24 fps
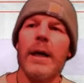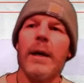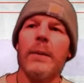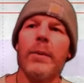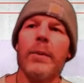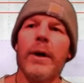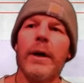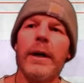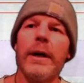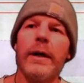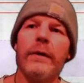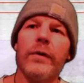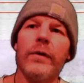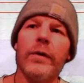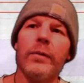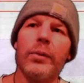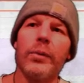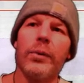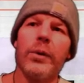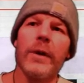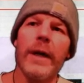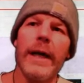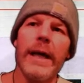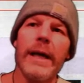But if you
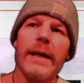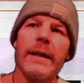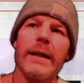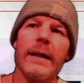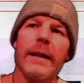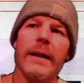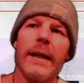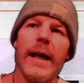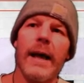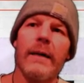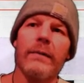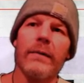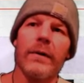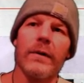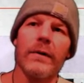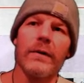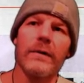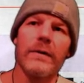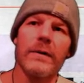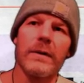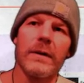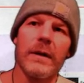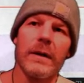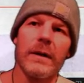played the
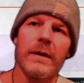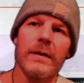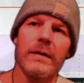levels,